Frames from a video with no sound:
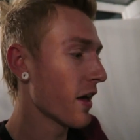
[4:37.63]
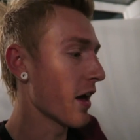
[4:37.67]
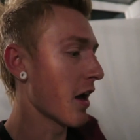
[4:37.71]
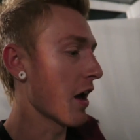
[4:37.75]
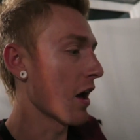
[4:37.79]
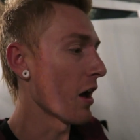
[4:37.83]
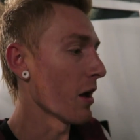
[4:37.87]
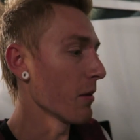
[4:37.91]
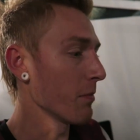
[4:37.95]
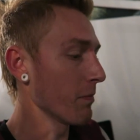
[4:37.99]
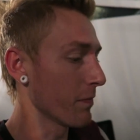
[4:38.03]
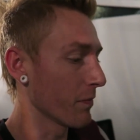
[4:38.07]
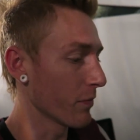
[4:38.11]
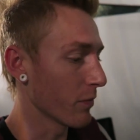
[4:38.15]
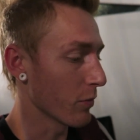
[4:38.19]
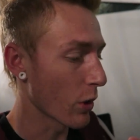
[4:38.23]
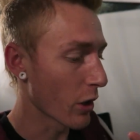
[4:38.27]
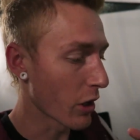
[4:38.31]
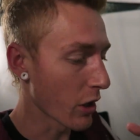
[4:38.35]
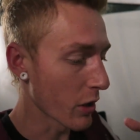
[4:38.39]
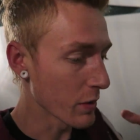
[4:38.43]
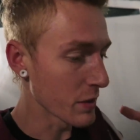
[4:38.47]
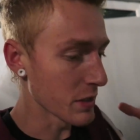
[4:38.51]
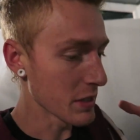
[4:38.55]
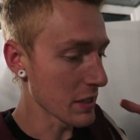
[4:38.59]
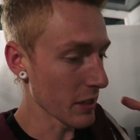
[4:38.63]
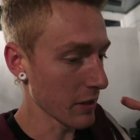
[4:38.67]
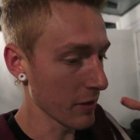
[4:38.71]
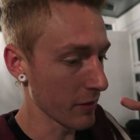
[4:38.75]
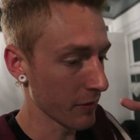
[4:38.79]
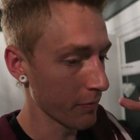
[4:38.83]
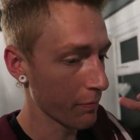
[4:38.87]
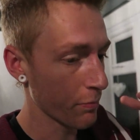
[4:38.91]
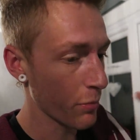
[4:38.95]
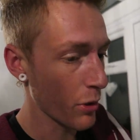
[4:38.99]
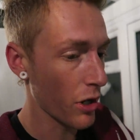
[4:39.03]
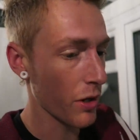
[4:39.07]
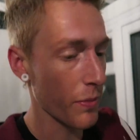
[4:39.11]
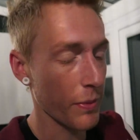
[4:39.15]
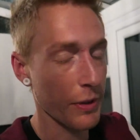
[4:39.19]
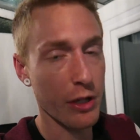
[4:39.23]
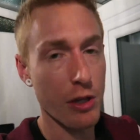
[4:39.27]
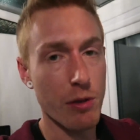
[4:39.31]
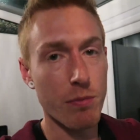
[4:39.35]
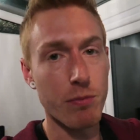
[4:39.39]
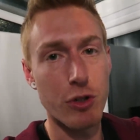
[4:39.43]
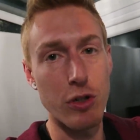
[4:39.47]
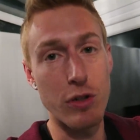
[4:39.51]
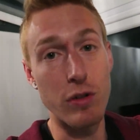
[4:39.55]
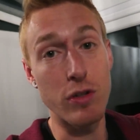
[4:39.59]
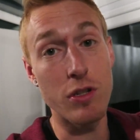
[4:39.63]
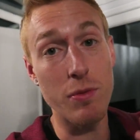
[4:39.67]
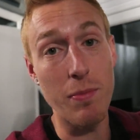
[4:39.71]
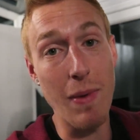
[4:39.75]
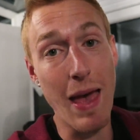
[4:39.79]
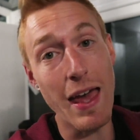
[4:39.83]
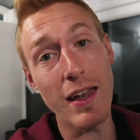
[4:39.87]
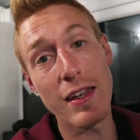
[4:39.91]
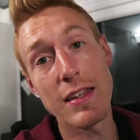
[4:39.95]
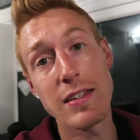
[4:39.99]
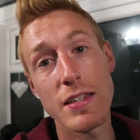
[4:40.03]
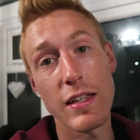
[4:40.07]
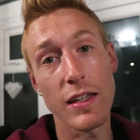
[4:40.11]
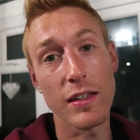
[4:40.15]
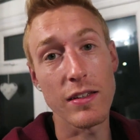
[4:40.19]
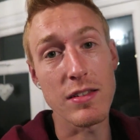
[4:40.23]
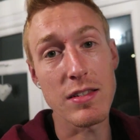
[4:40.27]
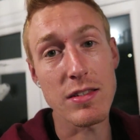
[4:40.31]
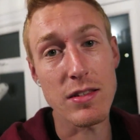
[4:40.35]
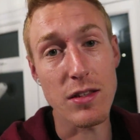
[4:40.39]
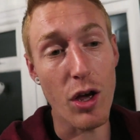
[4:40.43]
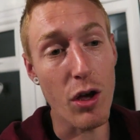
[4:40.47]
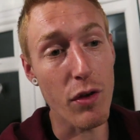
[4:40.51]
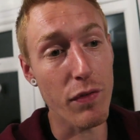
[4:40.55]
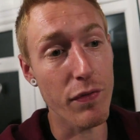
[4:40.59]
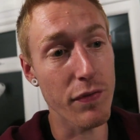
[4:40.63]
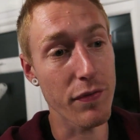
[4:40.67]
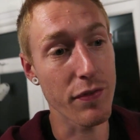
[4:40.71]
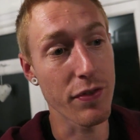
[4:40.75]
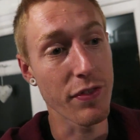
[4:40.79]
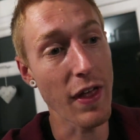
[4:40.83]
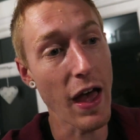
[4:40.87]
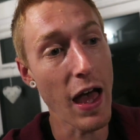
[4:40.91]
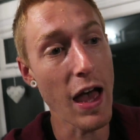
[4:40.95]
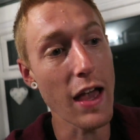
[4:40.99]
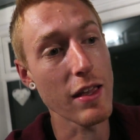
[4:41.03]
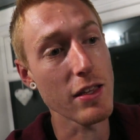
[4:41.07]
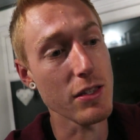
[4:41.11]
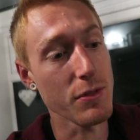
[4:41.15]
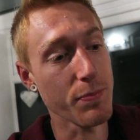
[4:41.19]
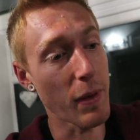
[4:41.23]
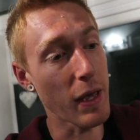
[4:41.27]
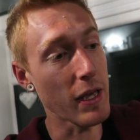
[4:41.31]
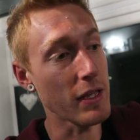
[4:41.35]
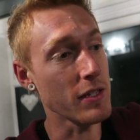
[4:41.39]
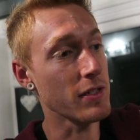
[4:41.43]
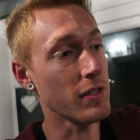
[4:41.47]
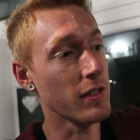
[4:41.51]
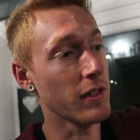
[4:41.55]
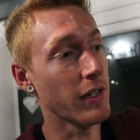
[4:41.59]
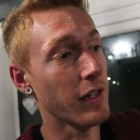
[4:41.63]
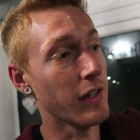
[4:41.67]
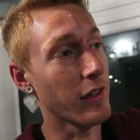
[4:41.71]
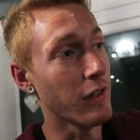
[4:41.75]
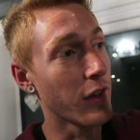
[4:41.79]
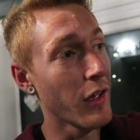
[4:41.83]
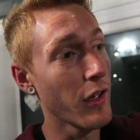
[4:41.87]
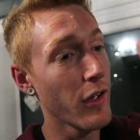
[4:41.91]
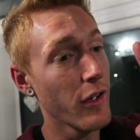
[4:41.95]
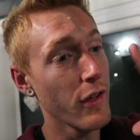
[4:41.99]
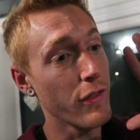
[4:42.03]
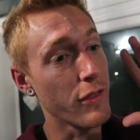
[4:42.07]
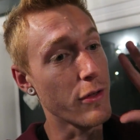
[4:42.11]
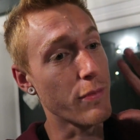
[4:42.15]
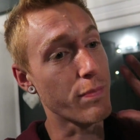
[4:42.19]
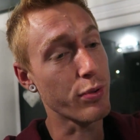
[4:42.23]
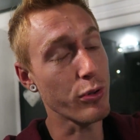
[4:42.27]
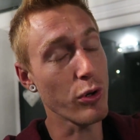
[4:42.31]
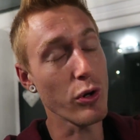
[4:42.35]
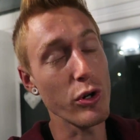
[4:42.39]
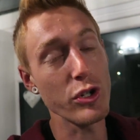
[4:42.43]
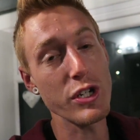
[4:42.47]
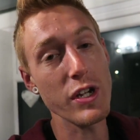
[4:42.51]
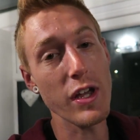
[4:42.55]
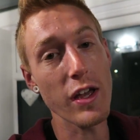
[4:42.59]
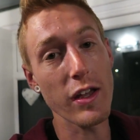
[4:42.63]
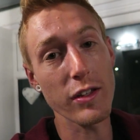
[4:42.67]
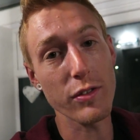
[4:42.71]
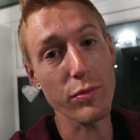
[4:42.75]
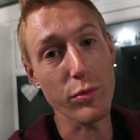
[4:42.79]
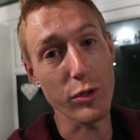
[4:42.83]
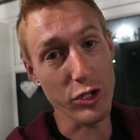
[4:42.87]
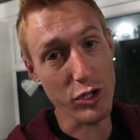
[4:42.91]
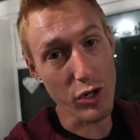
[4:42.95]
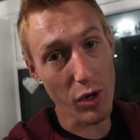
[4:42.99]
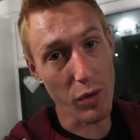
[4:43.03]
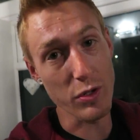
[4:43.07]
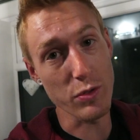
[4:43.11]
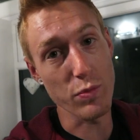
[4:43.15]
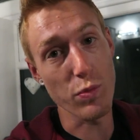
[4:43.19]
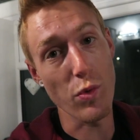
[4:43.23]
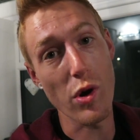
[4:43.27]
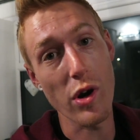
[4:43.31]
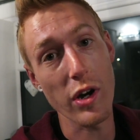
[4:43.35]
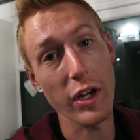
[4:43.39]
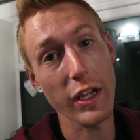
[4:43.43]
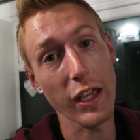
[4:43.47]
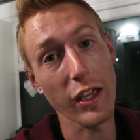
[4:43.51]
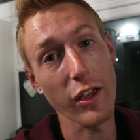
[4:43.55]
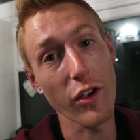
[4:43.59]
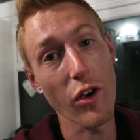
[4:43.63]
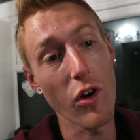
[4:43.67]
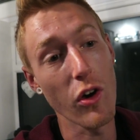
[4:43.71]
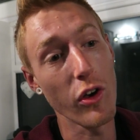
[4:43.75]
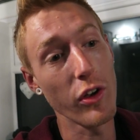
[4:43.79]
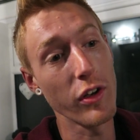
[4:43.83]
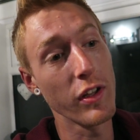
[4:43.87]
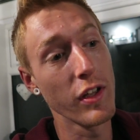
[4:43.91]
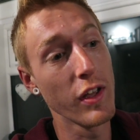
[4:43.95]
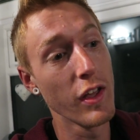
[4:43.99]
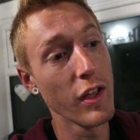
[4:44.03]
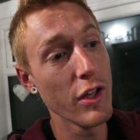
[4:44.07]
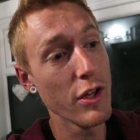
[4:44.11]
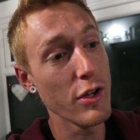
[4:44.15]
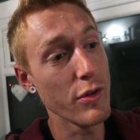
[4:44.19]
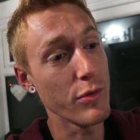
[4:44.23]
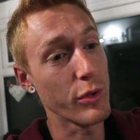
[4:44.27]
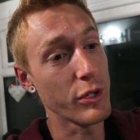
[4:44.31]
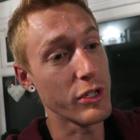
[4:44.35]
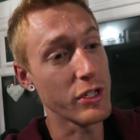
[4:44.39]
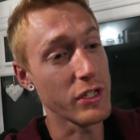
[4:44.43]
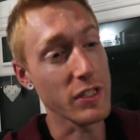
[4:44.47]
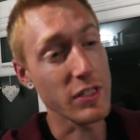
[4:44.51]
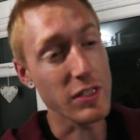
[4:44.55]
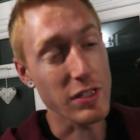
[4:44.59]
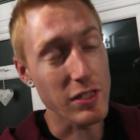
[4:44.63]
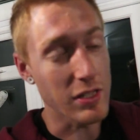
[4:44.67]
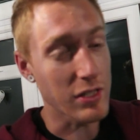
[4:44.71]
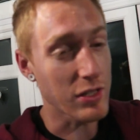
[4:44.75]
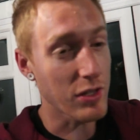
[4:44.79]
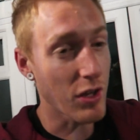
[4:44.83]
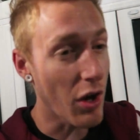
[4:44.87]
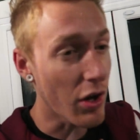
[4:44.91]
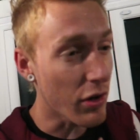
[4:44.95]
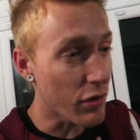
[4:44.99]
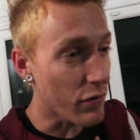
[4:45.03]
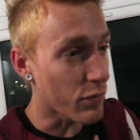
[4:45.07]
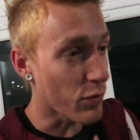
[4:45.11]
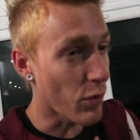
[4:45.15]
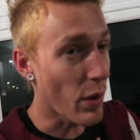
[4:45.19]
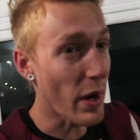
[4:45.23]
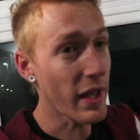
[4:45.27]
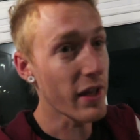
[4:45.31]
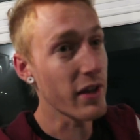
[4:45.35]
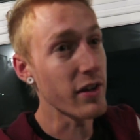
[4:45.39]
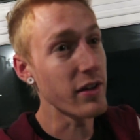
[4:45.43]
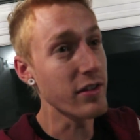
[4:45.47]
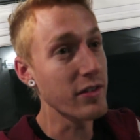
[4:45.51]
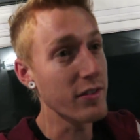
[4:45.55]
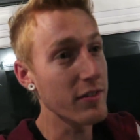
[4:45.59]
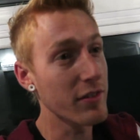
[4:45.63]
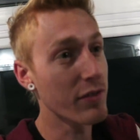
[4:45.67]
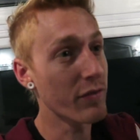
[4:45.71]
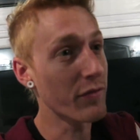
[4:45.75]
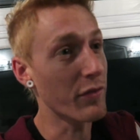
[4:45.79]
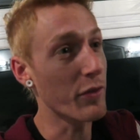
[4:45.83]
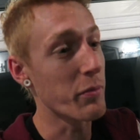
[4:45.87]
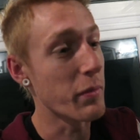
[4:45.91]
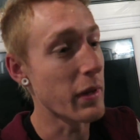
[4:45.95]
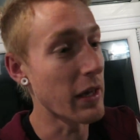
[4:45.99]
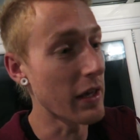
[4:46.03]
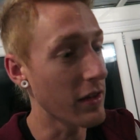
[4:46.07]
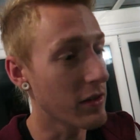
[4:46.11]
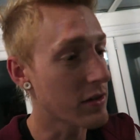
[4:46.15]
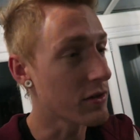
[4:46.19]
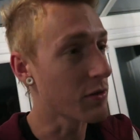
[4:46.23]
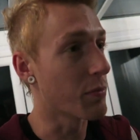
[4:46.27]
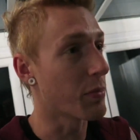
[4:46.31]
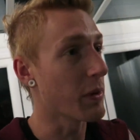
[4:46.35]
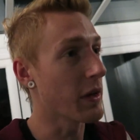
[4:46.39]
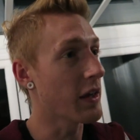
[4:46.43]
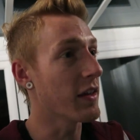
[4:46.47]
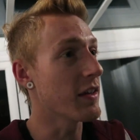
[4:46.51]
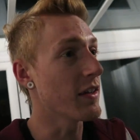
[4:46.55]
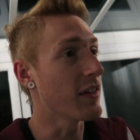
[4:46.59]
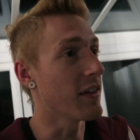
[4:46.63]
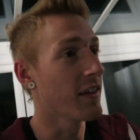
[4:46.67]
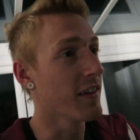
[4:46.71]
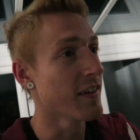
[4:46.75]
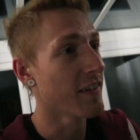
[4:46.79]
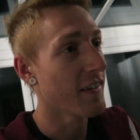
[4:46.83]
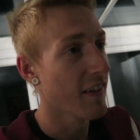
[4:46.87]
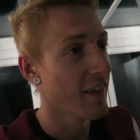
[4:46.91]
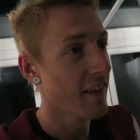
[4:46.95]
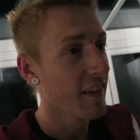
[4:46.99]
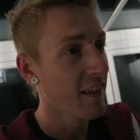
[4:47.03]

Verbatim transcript: Um, when I was in Birmingham doing some editing and stuff. That is basically the project which I was working on which is, it's kind of weird for me to be